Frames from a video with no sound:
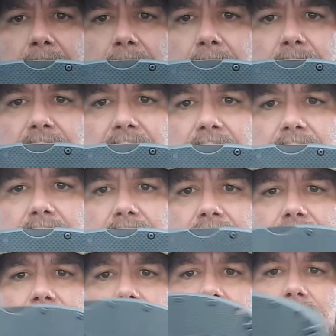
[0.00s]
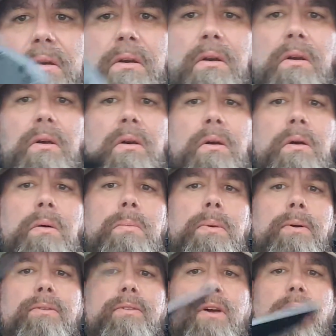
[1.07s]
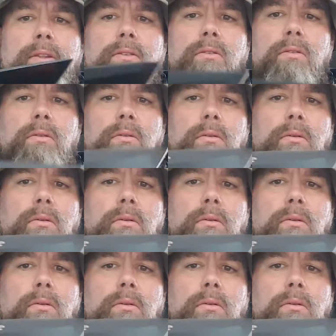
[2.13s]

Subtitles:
Let me take a look at that. Both sides.